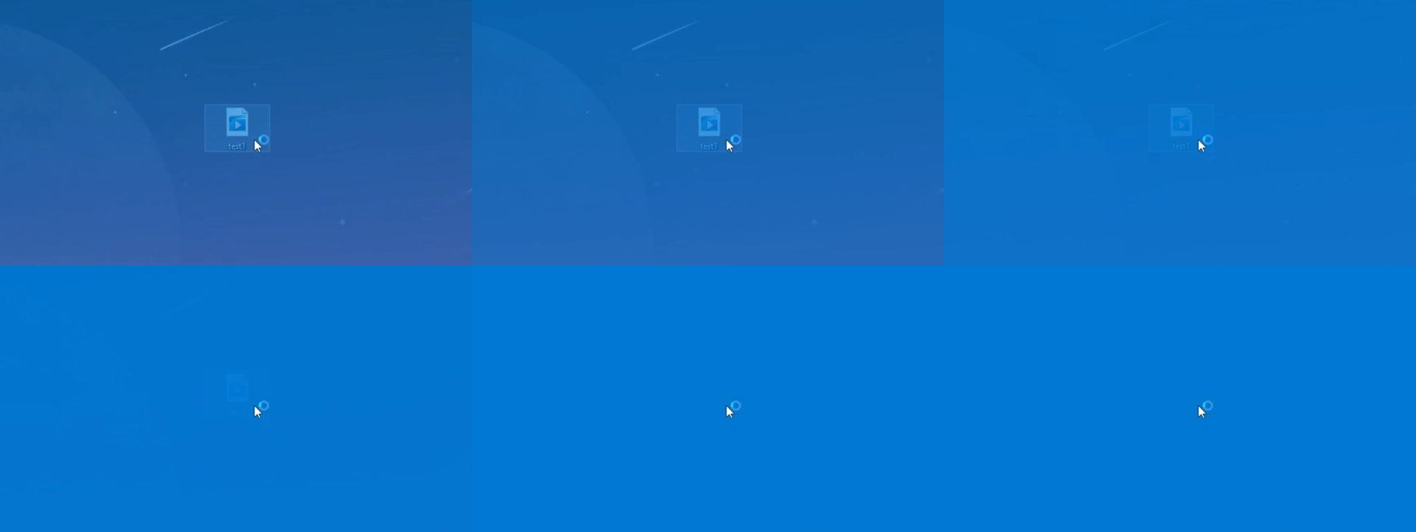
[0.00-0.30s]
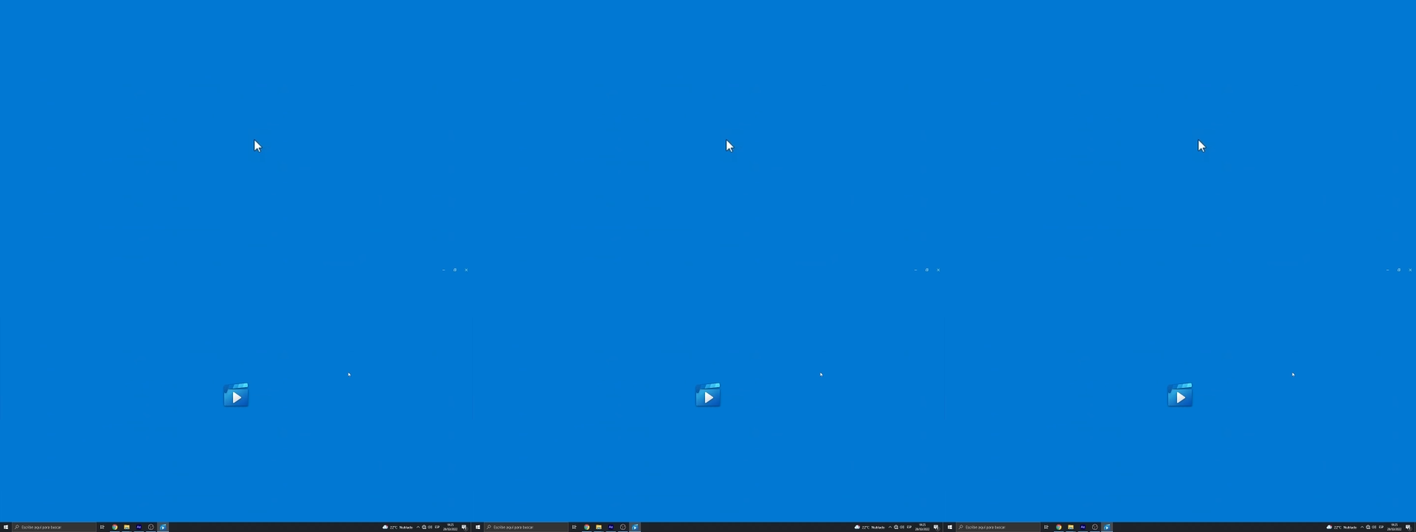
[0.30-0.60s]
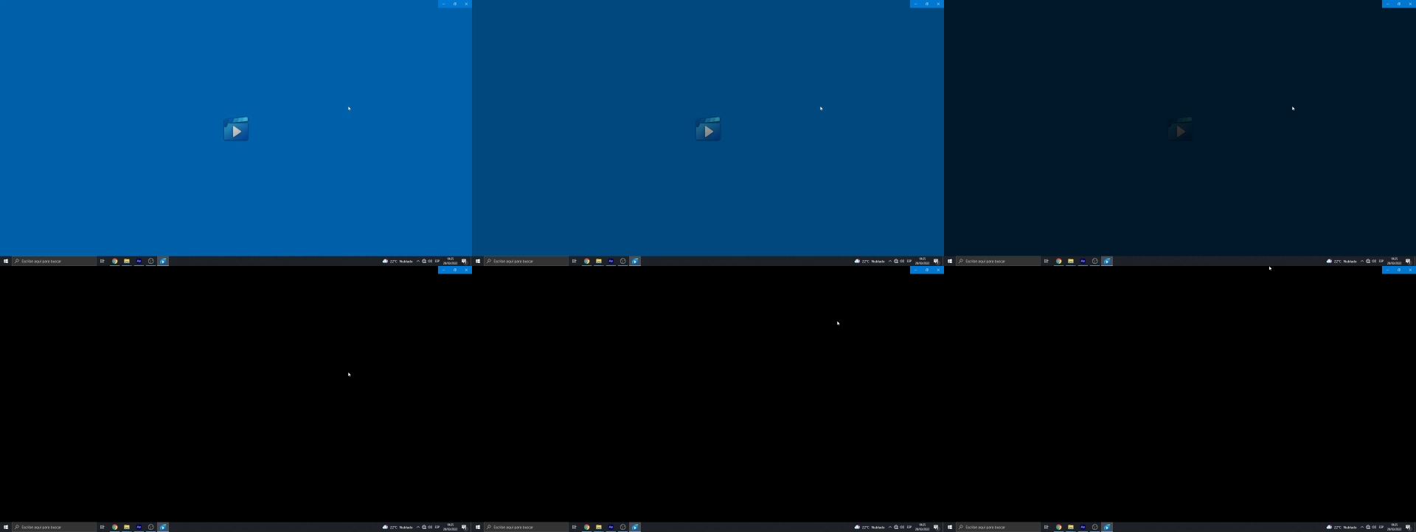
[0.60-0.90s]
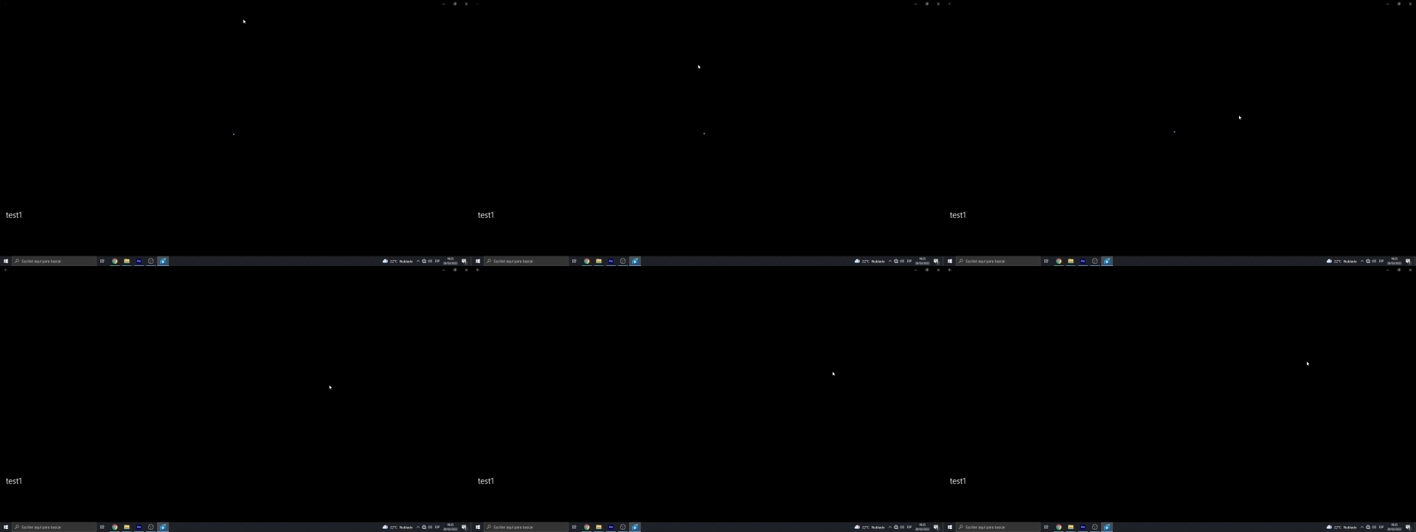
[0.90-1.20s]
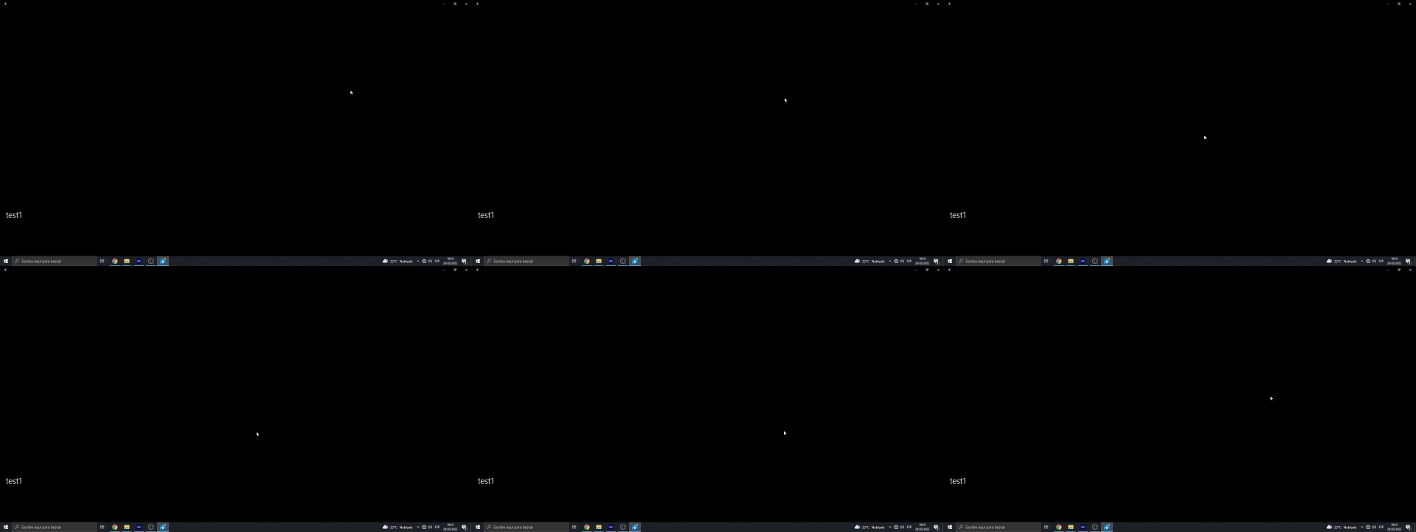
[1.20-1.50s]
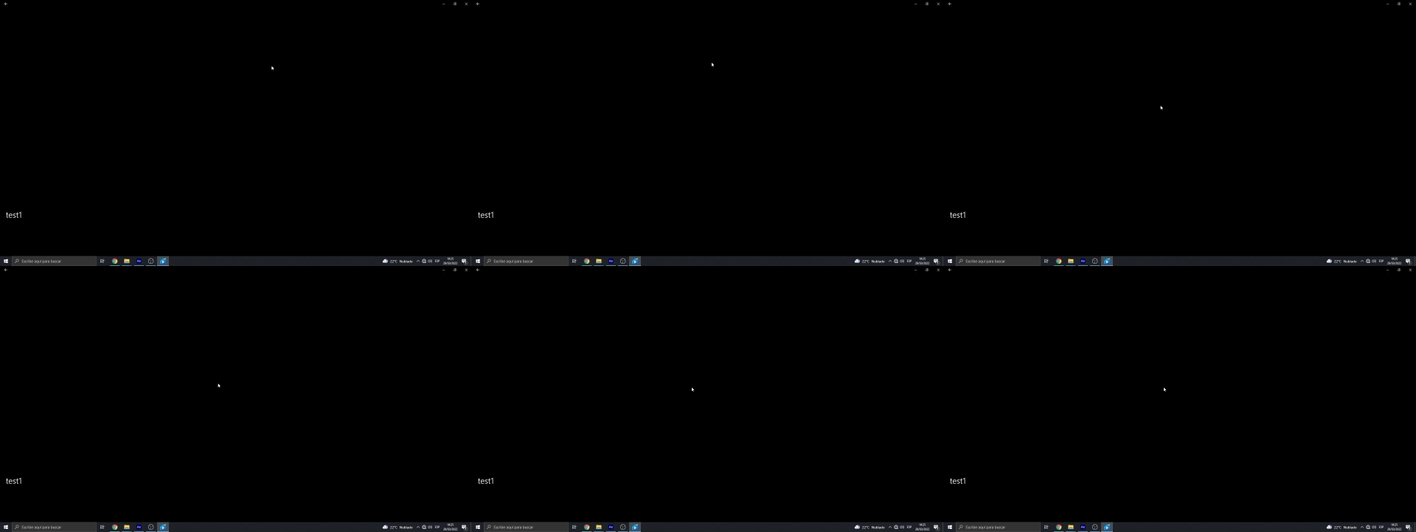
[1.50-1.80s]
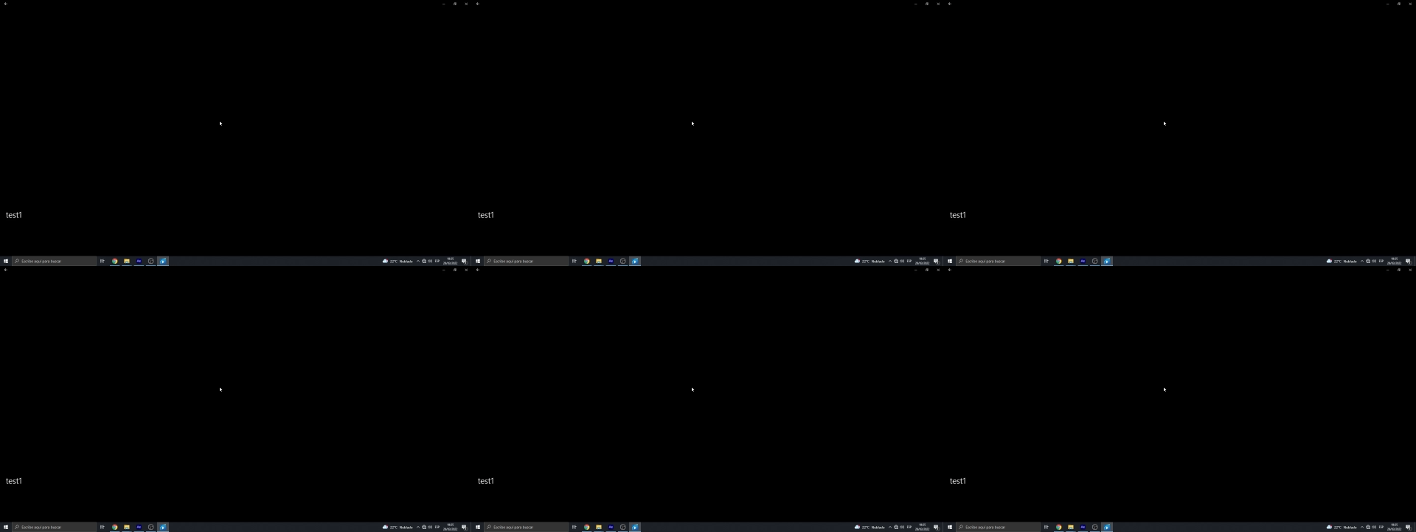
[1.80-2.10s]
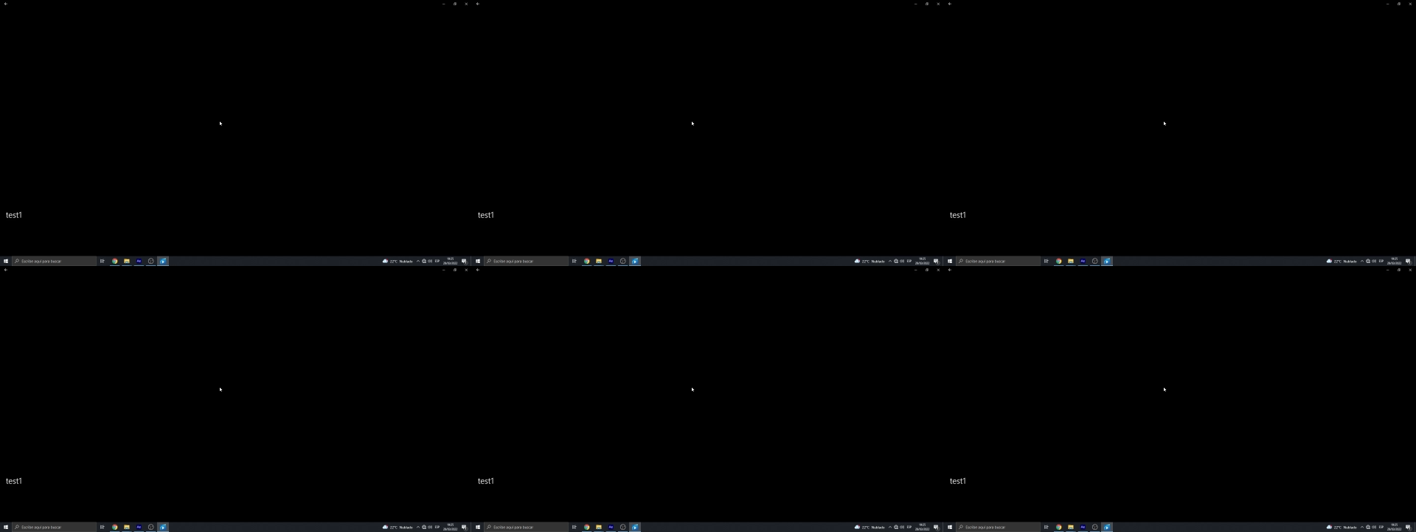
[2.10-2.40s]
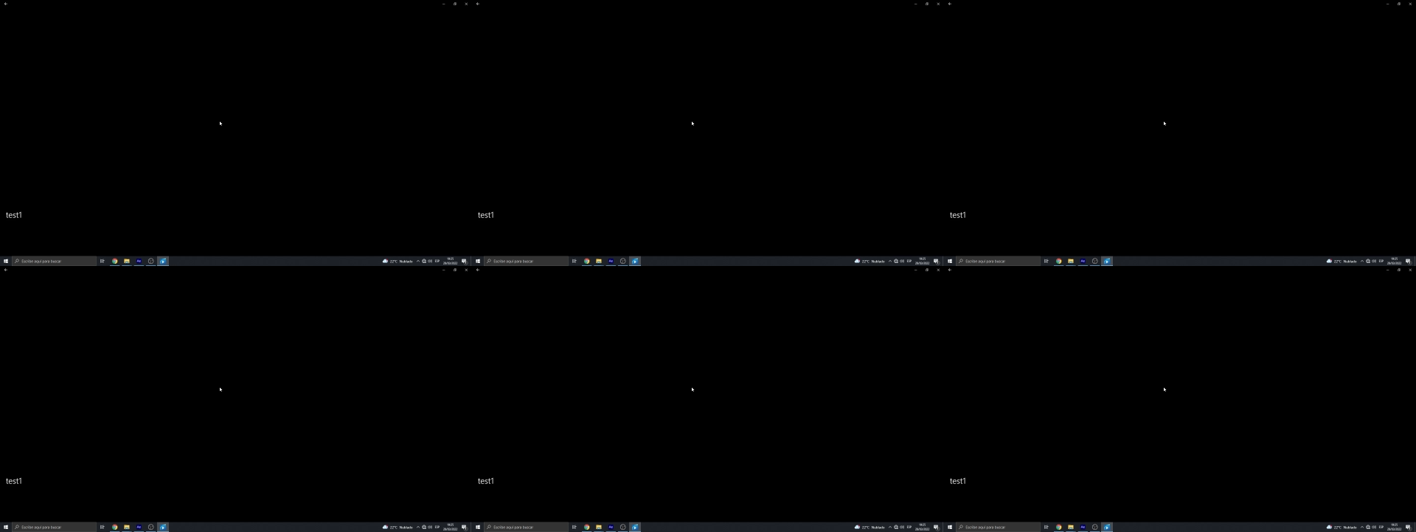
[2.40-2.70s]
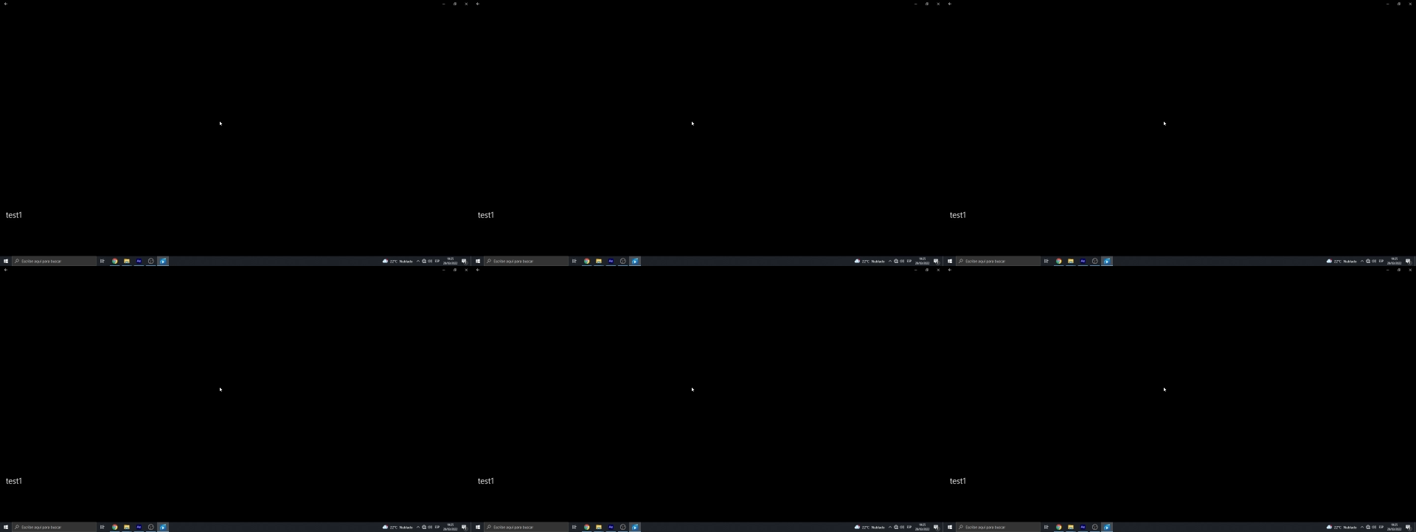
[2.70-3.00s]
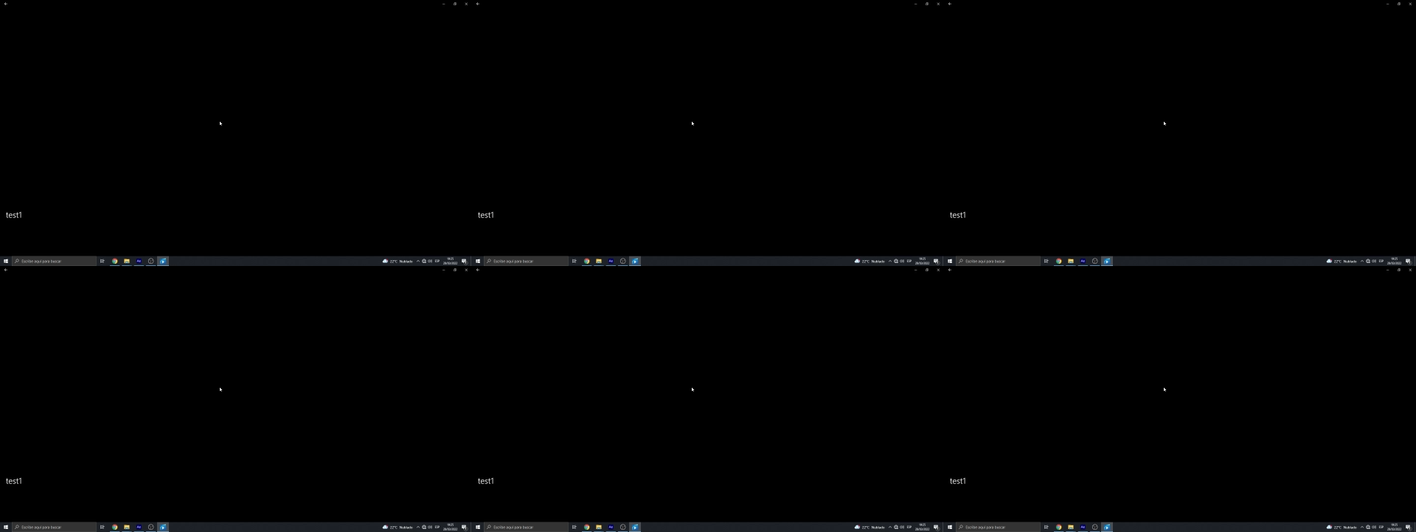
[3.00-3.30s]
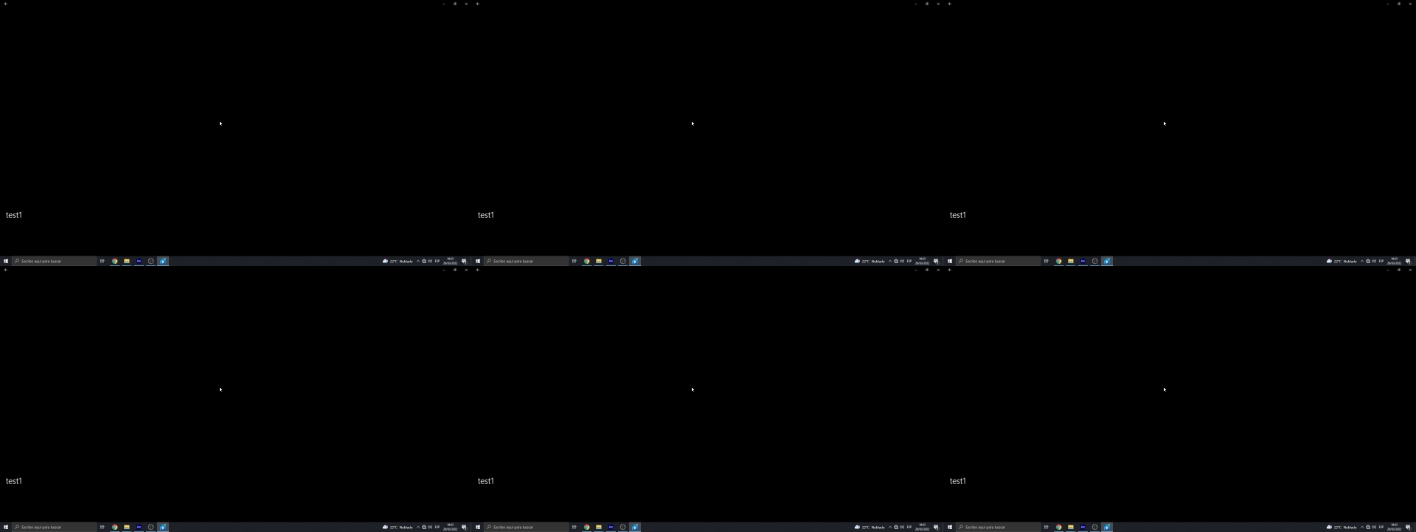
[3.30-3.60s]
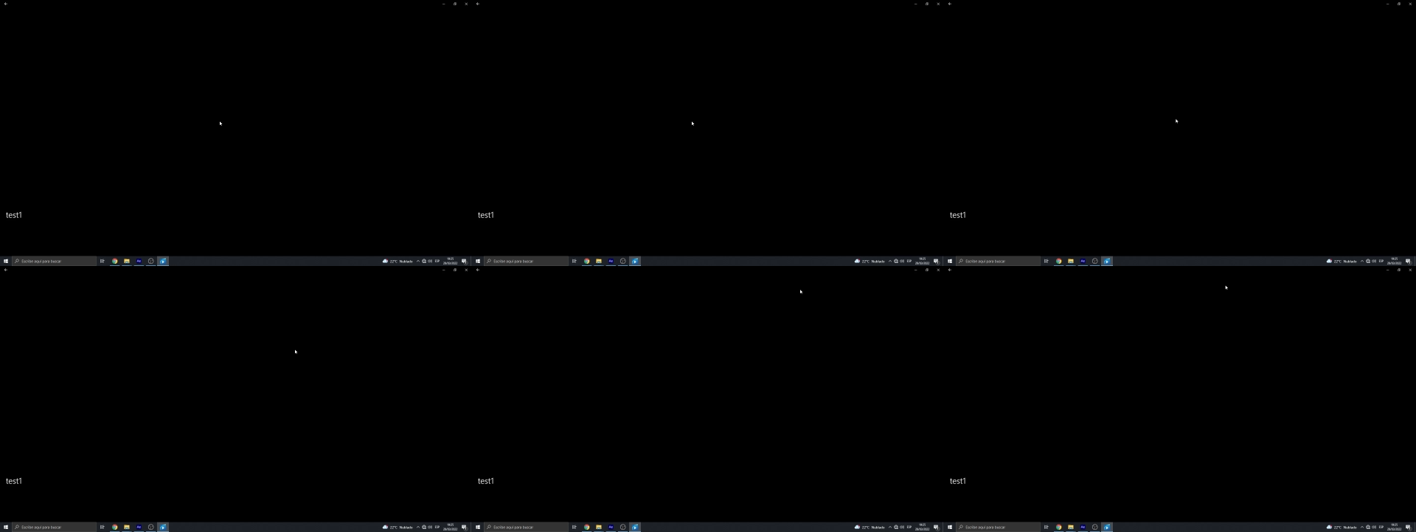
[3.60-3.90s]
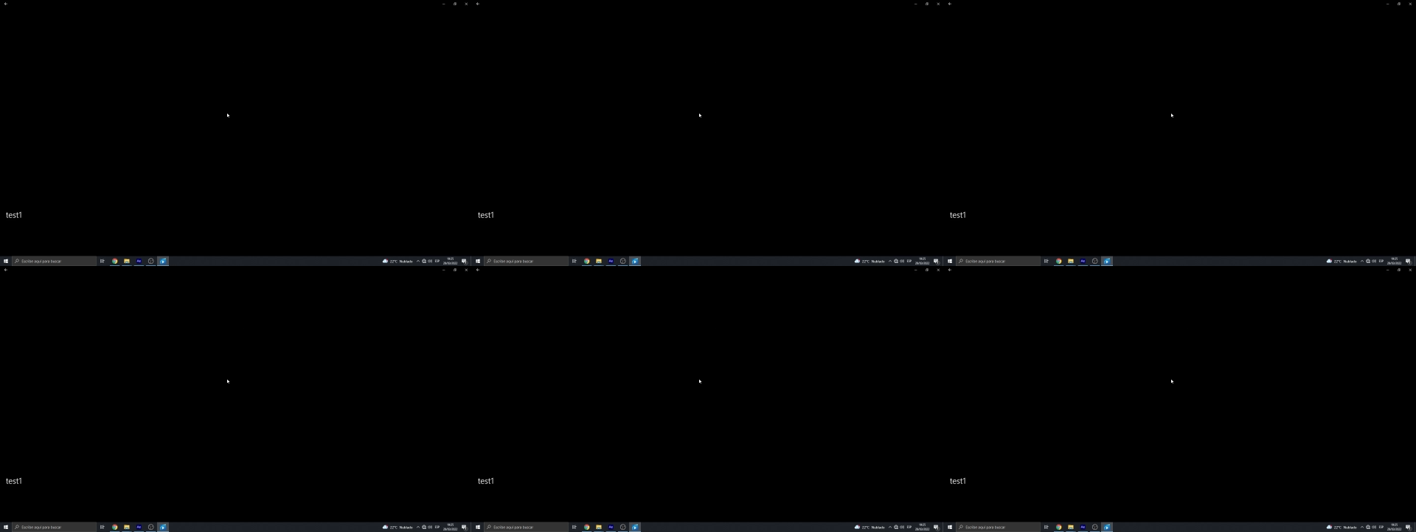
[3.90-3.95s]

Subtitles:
Nobody's mouth can be seen.